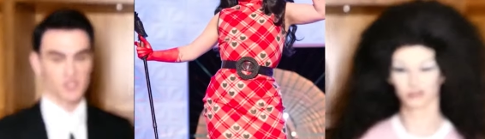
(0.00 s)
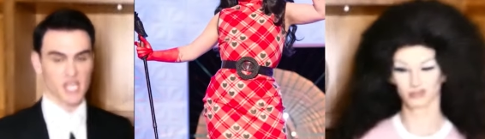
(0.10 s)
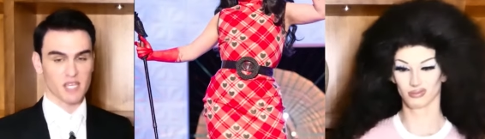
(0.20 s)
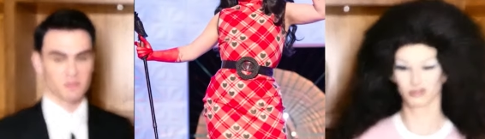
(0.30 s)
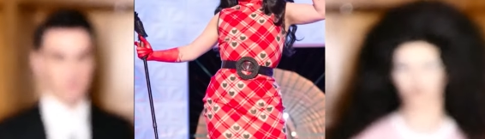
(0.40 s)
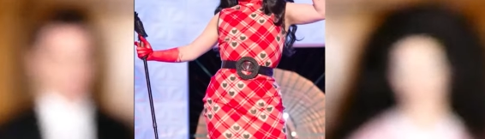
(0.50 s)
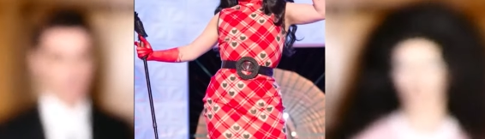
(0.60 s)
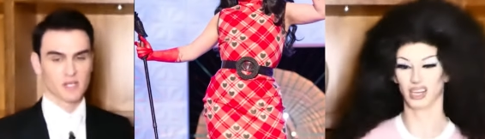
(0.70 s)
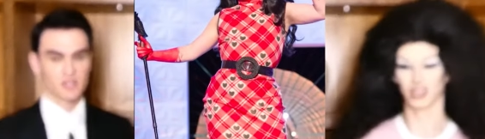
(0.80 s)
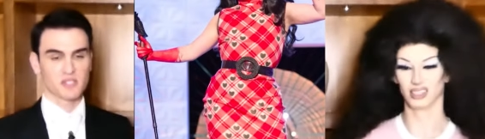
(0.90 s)
Speaker 1: shape.
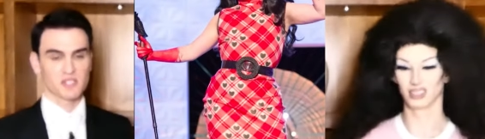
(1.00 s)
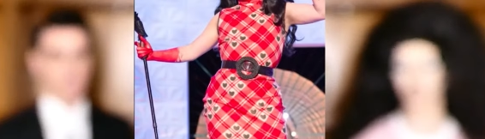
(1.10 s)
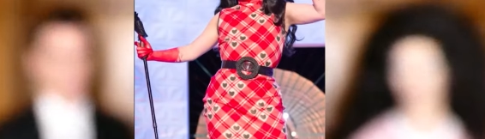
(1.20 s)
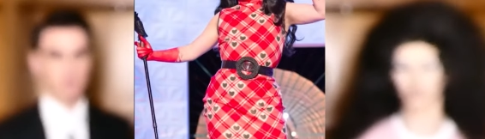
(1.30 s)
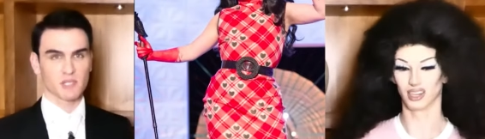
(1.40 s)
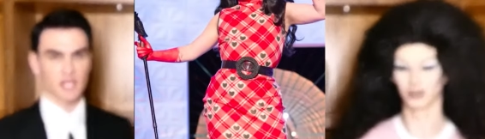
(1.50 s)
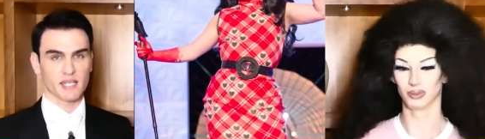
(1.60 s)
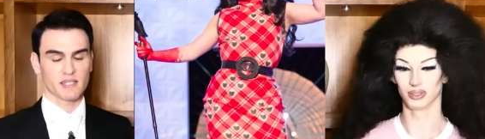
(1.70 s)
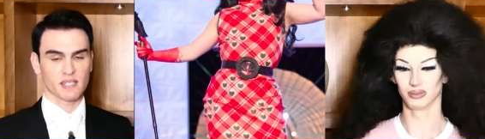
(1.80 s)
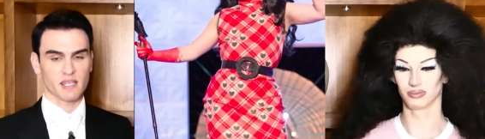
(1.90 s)
Yeah, she's shaped
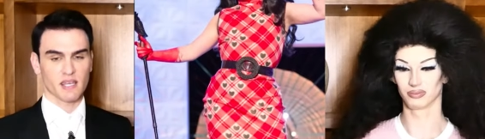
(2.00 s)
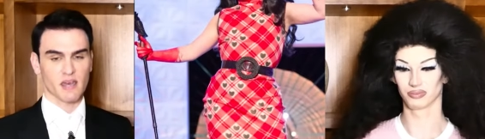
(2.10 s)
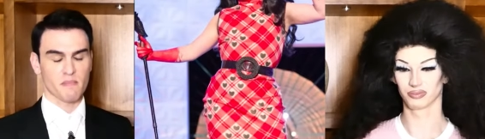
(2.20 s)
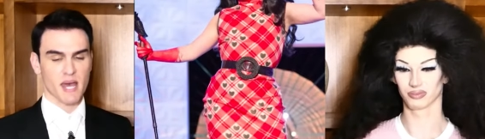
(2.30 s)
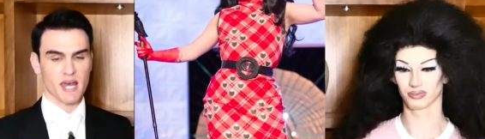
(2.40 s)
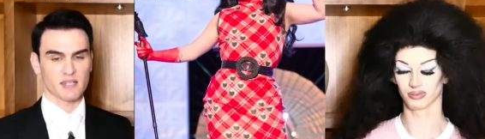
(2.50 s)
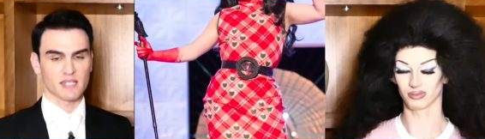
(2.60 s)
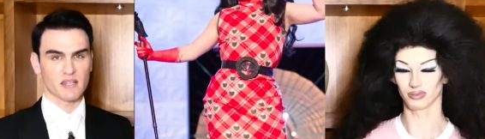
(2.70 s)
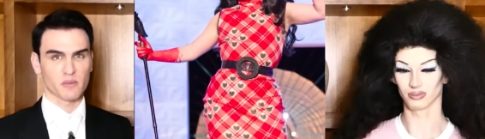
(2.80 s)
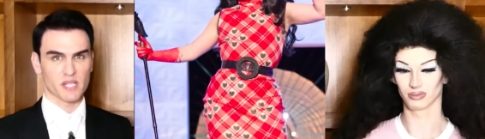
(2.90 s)
terrible. like a man
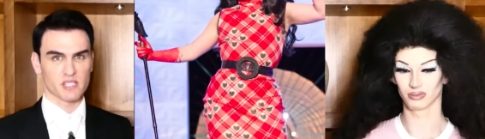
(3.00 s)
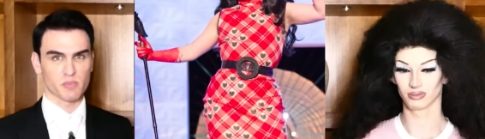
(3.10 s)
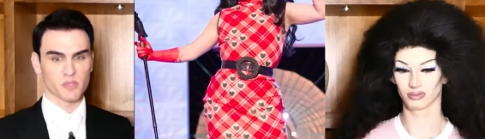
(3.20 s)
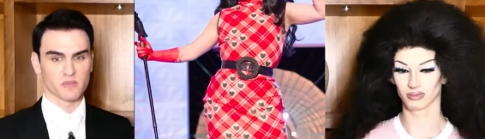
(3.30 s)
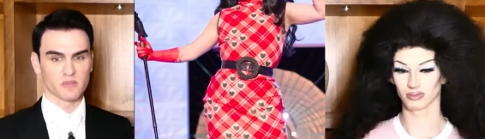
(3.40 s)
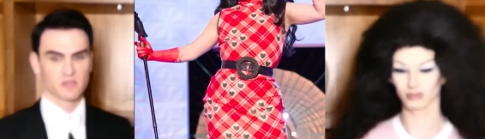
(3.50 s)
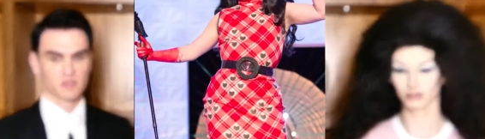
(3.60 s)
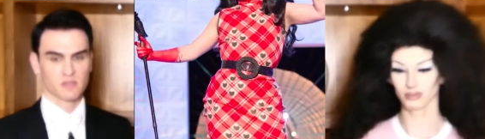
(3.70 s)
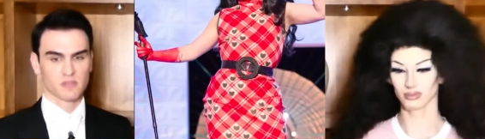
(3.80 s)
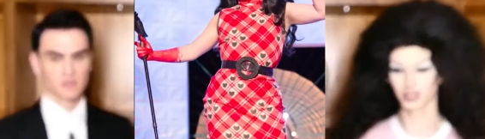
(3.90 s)
down the Wetherspoons.
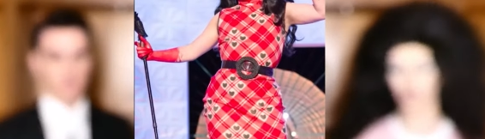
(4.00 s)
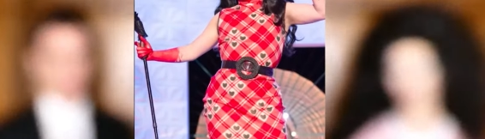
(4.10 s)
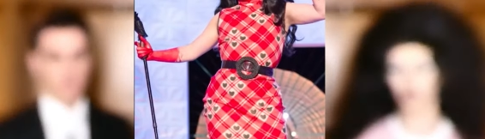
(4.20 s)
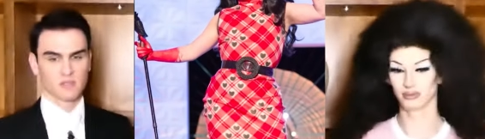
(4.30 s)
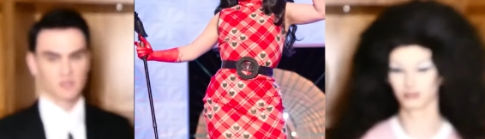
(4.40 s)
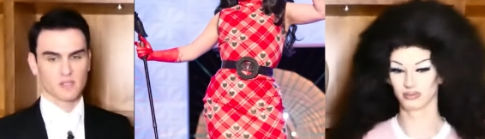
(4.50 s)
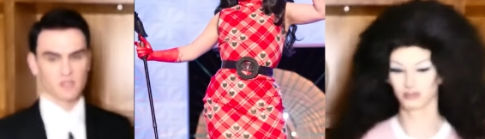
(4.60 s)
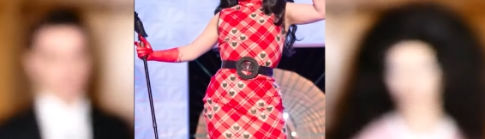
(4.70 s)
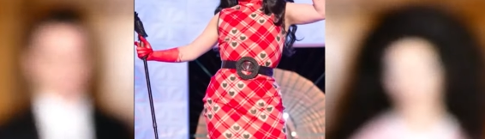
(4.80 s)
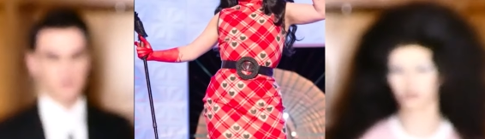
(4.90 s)
Yeah.
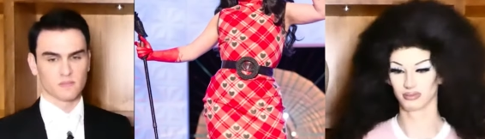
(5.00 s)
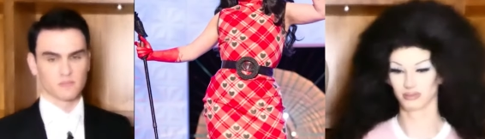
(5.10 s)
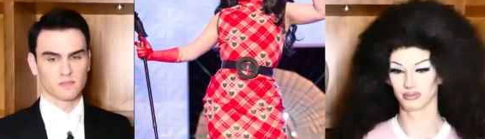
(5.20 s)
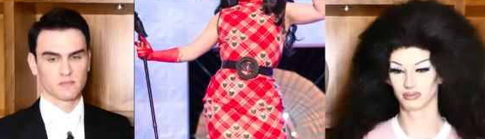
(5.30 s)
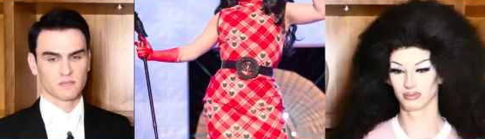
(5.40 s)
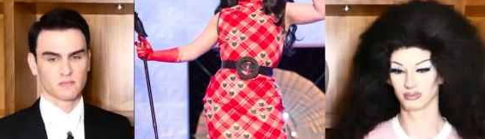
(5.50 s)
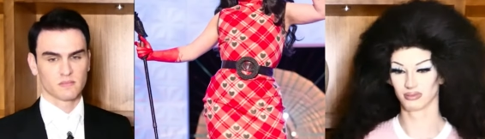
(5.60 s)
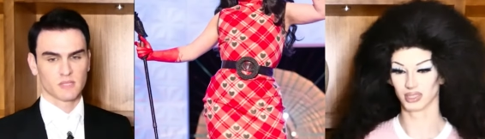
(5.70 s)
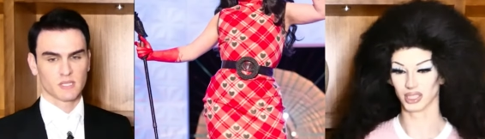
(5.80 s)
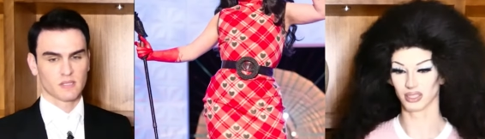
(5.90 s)
Um,
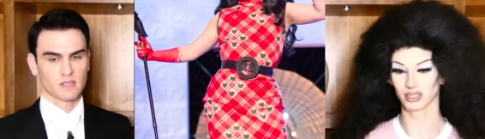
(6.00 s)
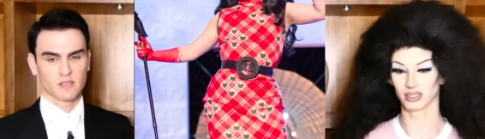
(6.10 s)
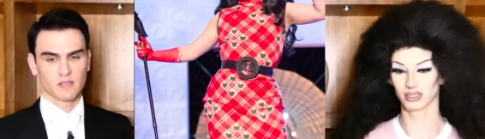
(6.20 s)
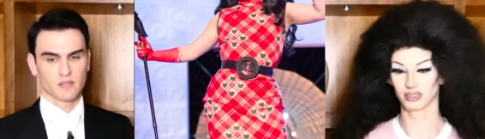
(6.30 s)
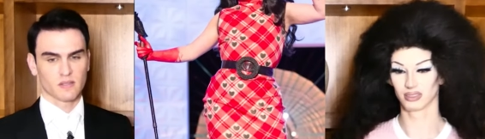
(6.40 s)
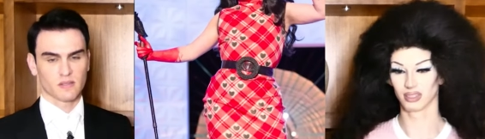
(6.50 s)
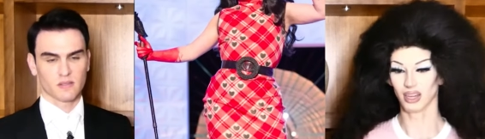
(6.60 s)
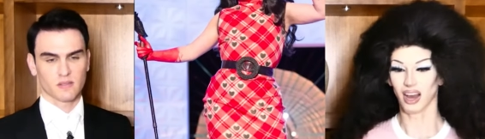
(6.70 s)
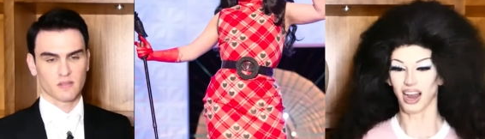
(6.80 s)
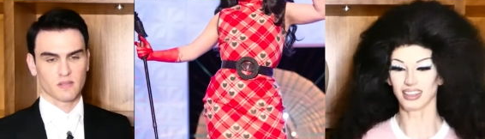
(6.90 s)
Speaker 2: Ugh.
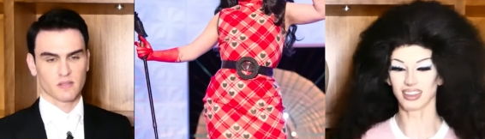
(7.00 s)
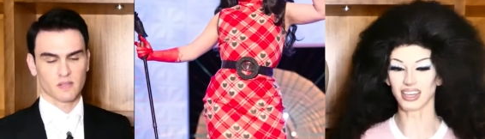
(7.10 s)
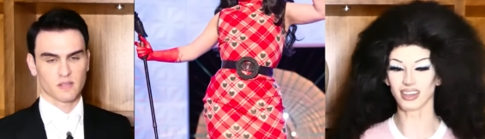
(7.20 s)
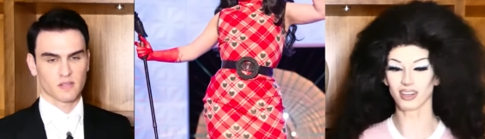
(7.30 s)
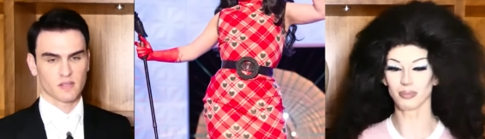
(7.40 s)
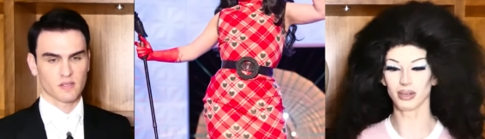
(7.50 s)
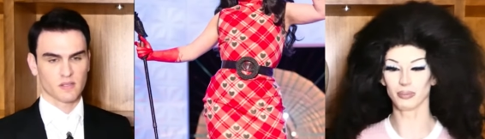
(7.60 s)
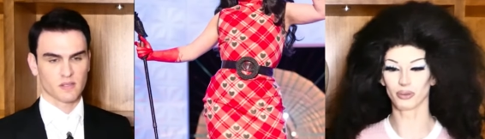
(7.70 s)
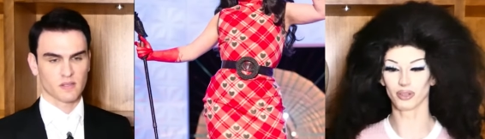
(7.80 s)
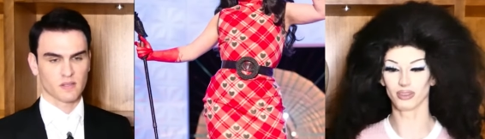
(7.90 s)
I think it could have been
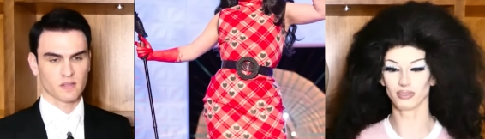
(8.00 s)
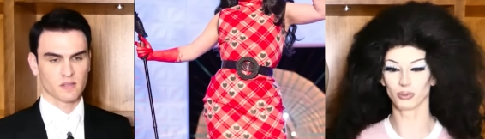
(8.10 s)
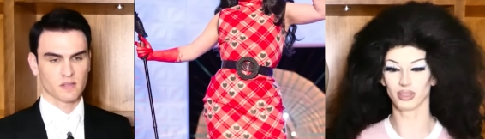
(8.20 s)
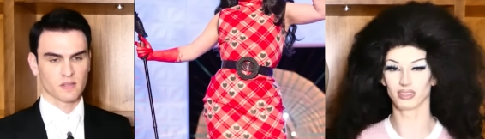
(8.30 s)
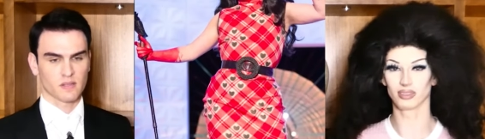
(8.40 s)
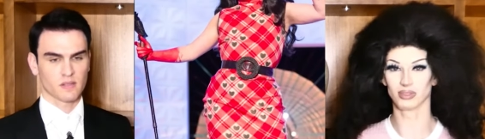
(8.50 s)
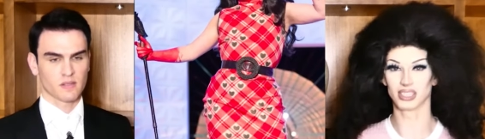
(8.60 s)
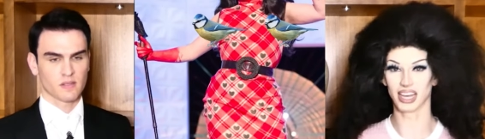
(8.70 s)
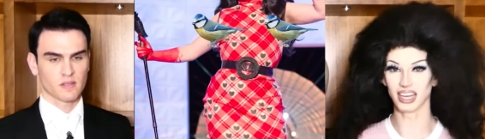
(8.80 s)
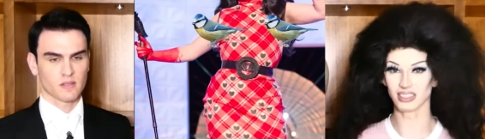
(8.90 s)
improved with some
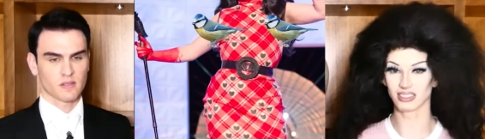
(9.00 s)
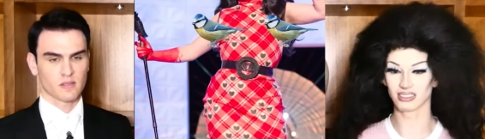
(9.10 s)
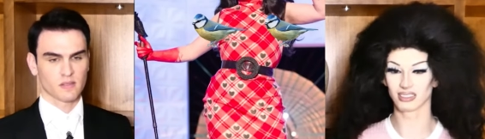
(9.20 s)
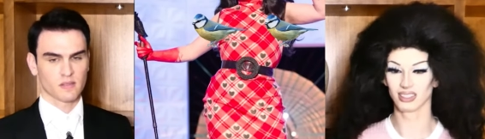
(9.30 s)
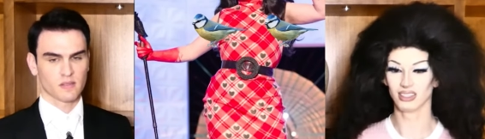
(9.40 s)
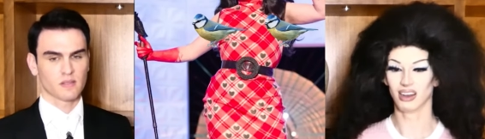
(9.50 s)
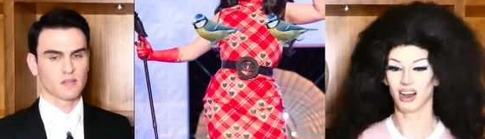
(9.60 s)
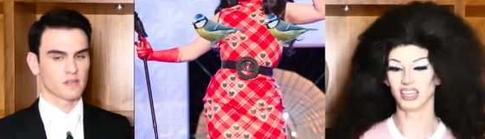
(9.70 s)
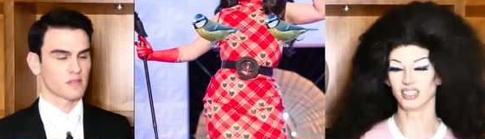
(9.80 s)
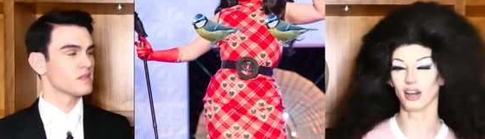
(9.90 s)
tits.
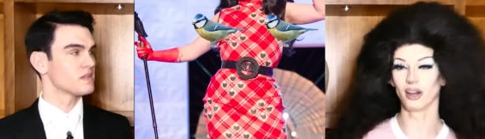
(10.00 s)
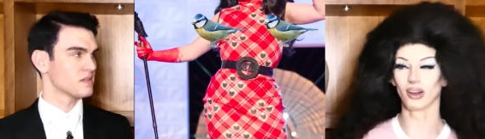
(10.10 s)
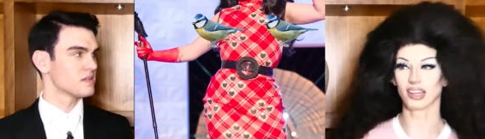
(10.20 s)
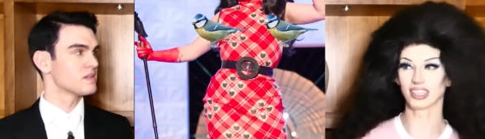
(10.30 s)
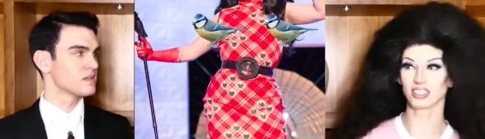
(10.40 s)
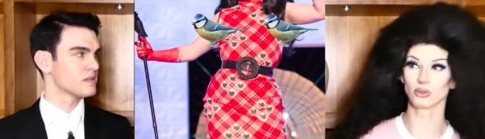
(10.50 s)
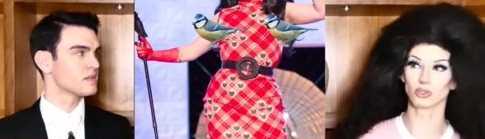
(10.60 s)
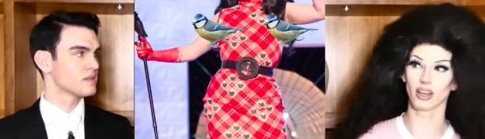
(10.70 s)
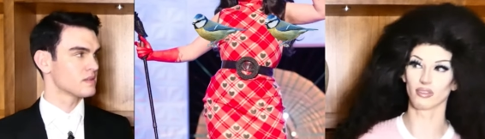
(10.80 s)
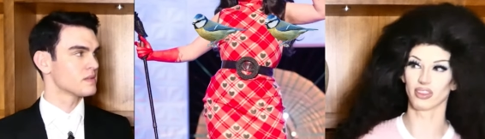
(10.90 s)
I know, I think she was
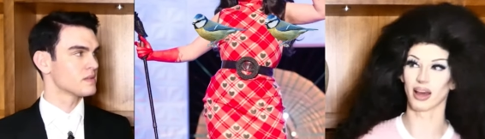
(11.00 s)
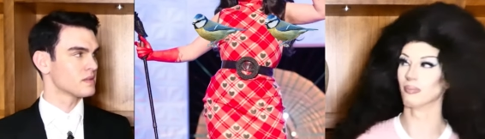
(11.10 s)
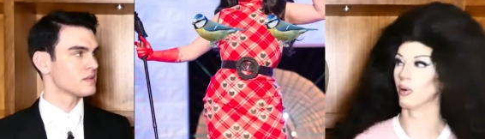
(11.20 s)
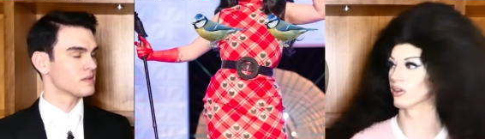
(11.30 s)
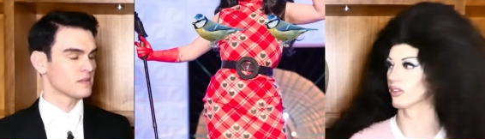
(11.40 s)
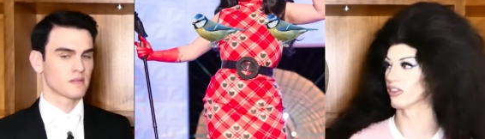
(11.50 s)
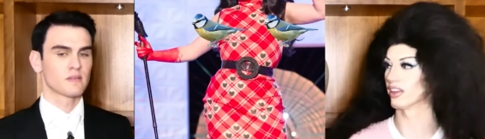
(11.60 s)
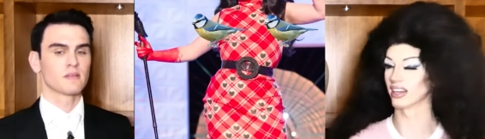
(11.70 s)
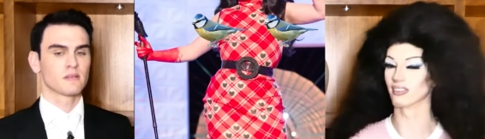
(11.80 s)
going for that modern thing